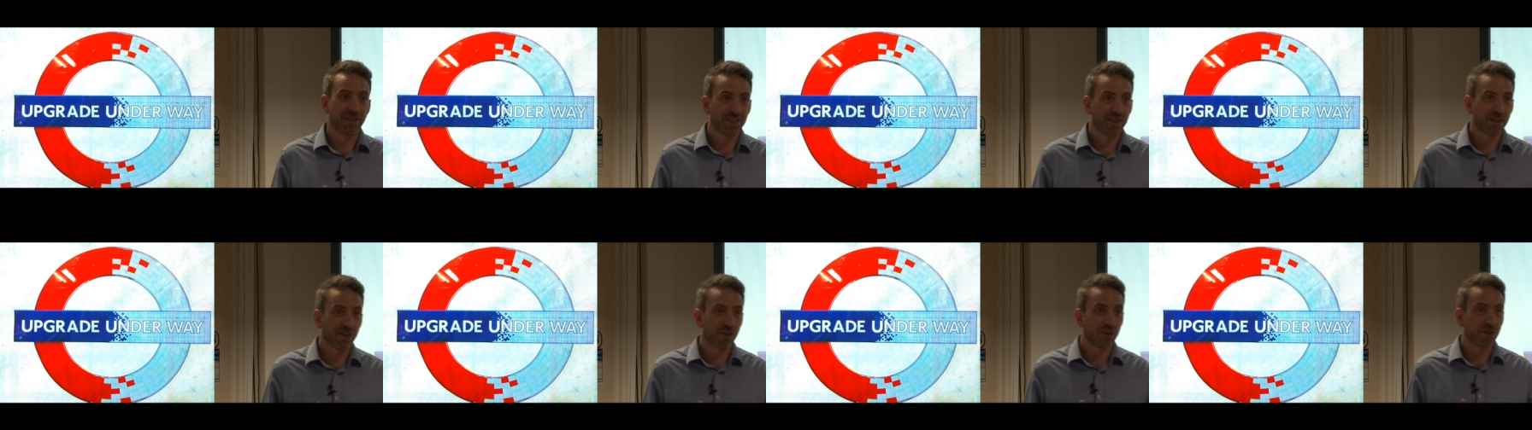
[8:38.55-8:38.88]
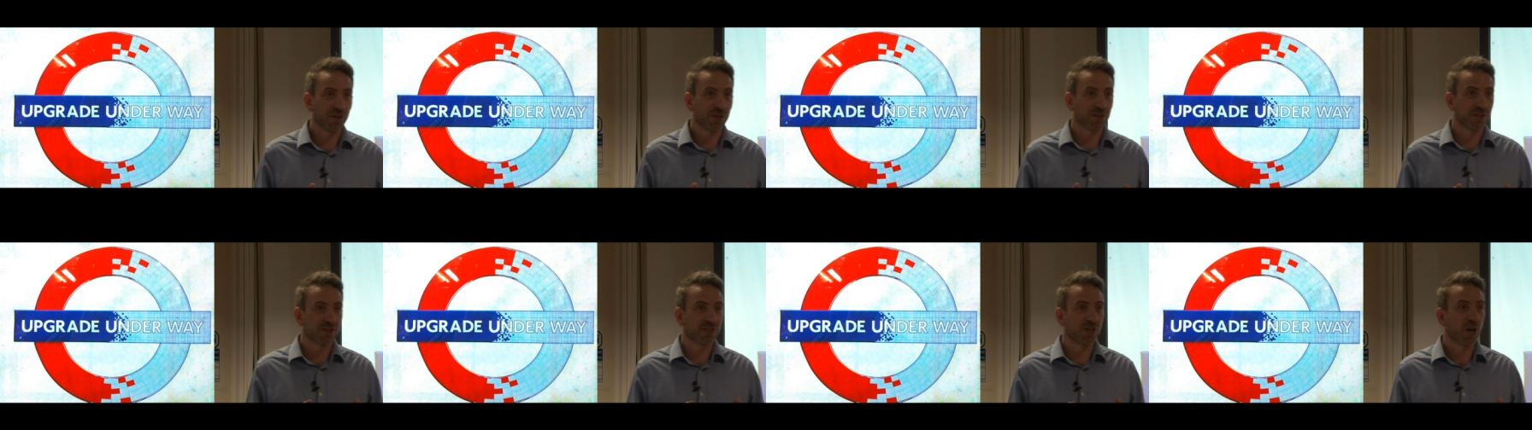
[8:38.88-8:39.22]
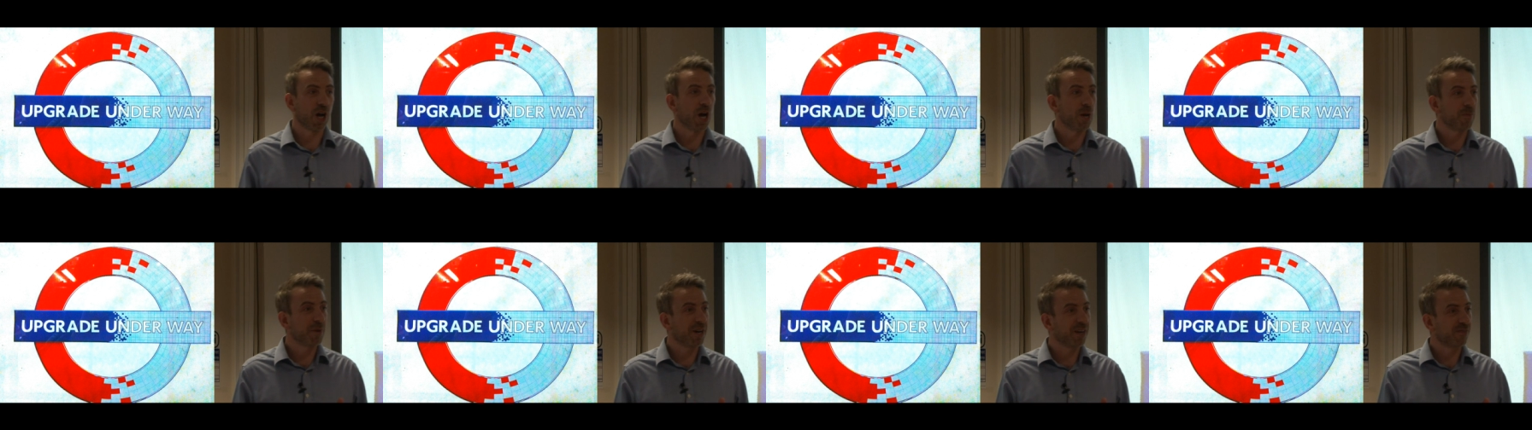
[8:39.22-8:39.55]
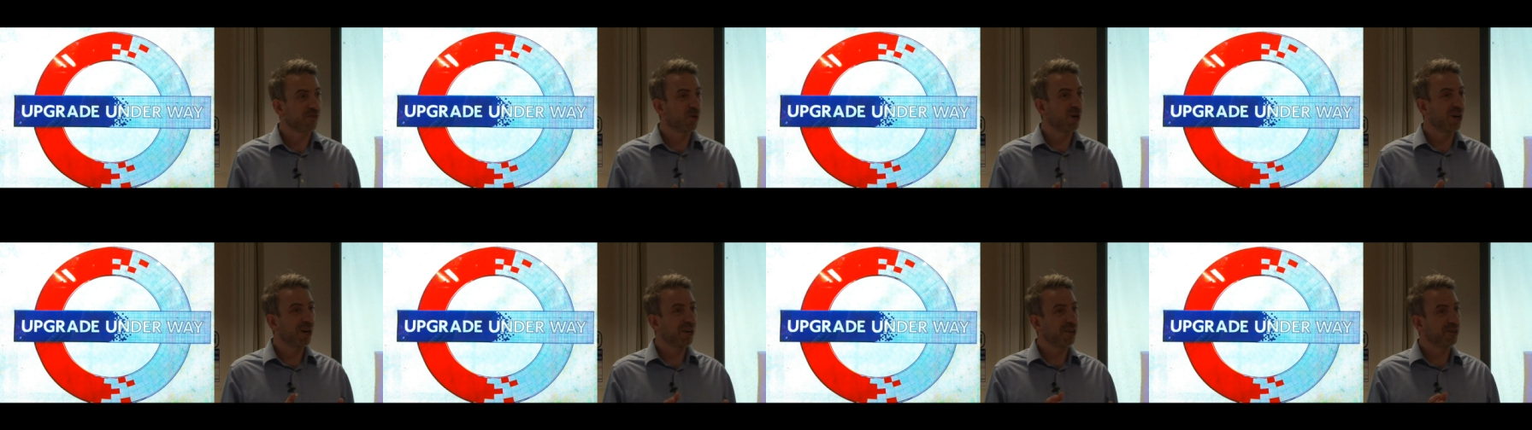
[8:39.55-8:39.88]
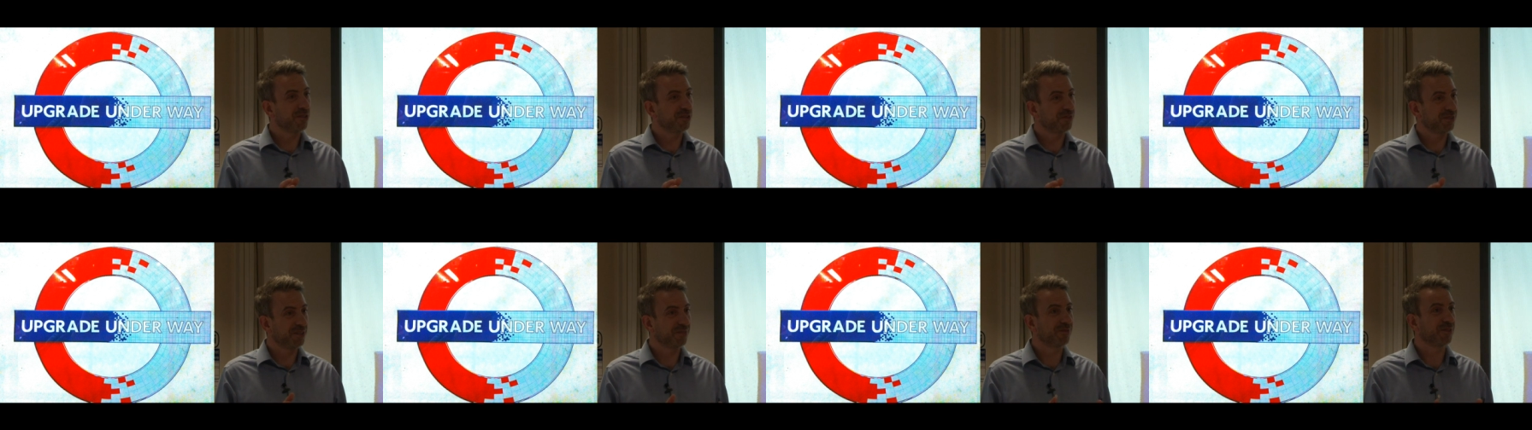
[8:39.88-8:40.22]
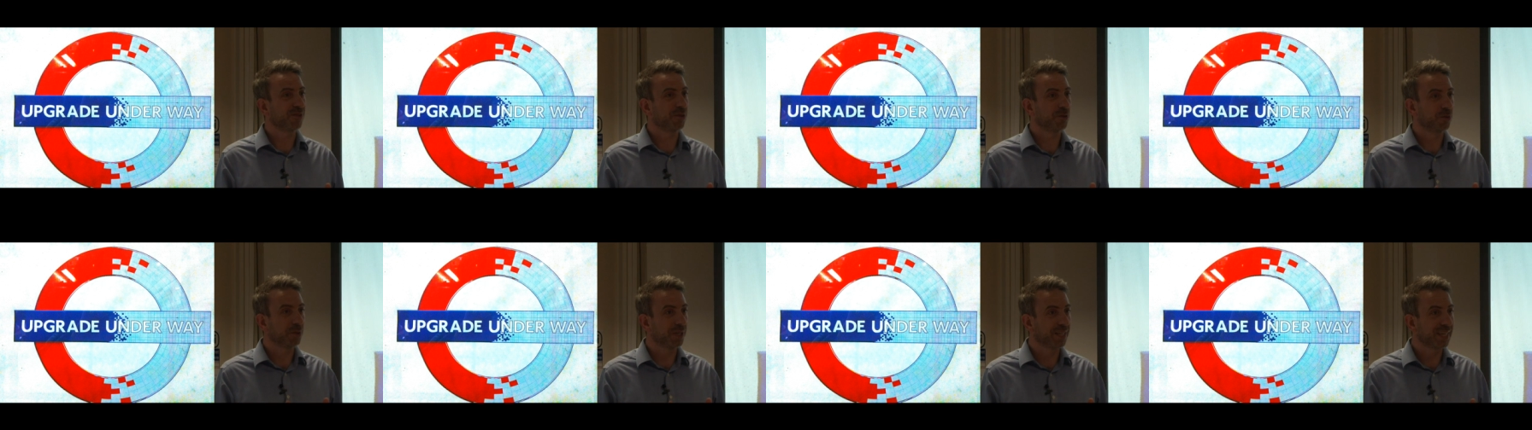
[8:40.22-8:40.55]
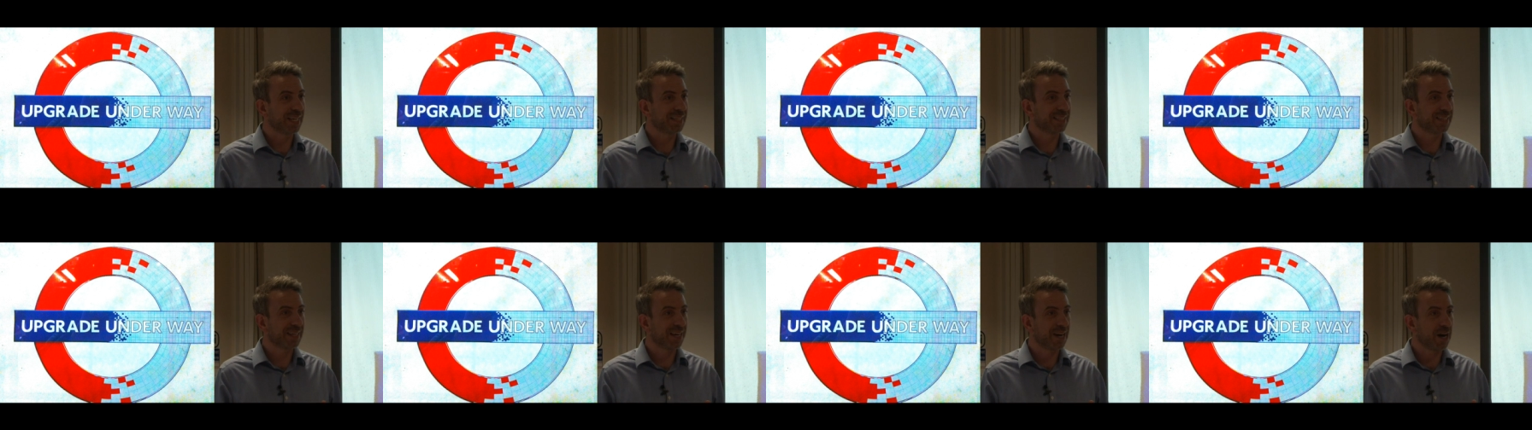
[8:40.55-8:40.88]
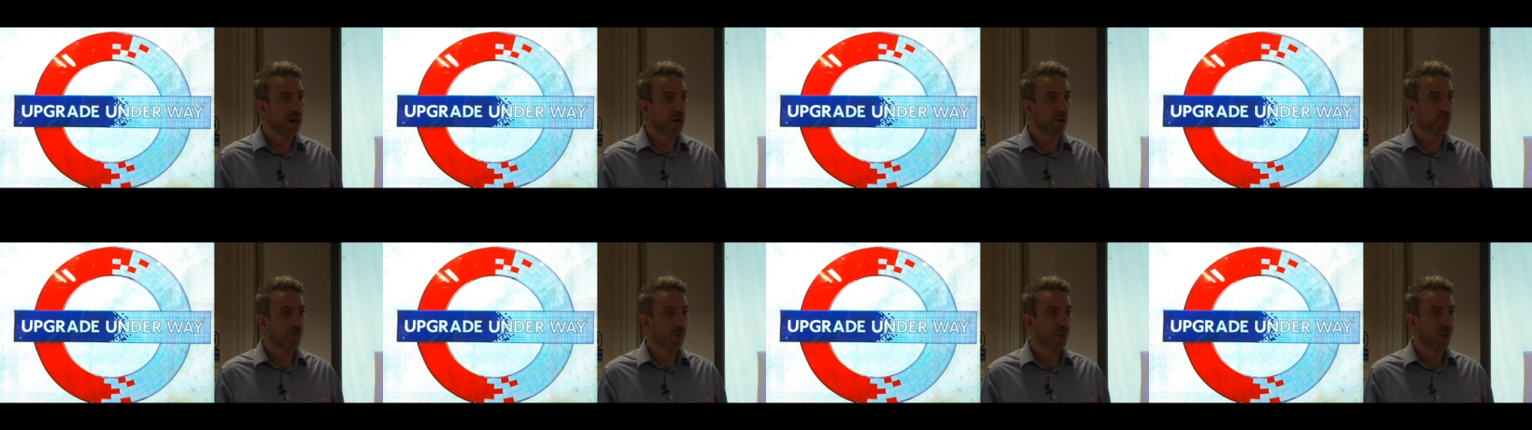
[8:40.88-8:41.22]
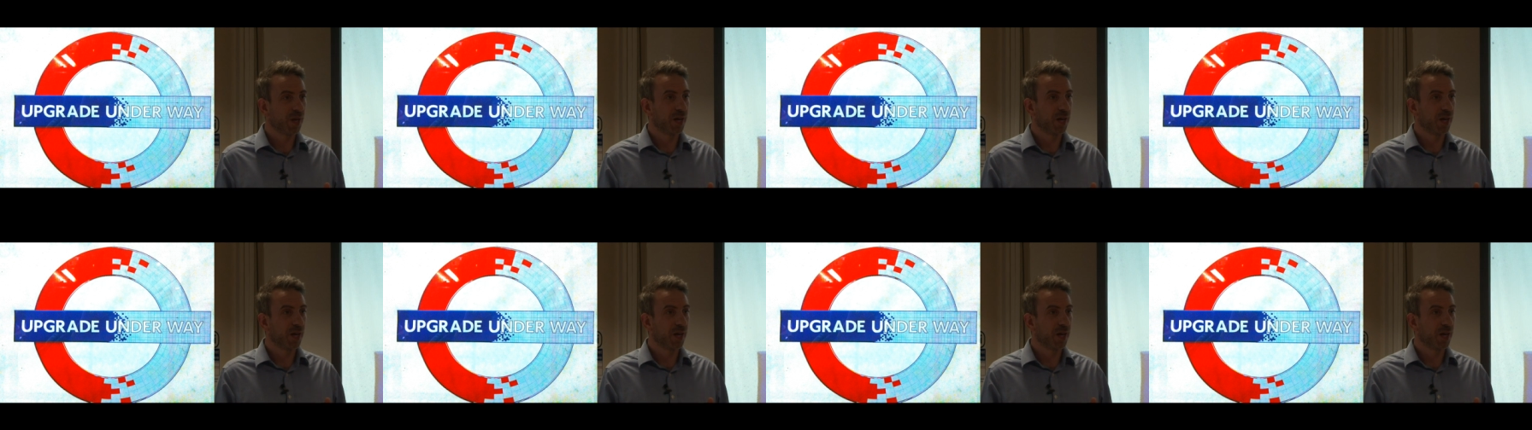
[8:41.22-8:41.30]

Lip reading: a lot of the time and have quite a lot of difficulty getting up.